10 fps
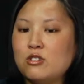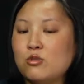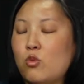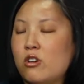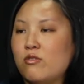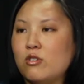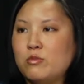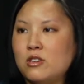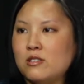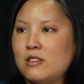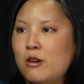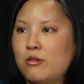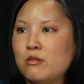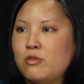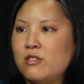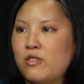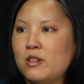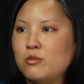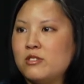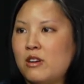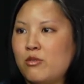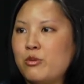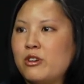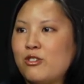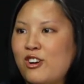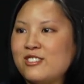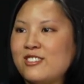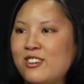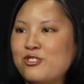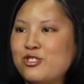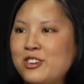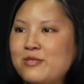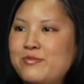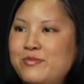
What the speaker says: which is wonderful because now it'll be available to everyone across the country.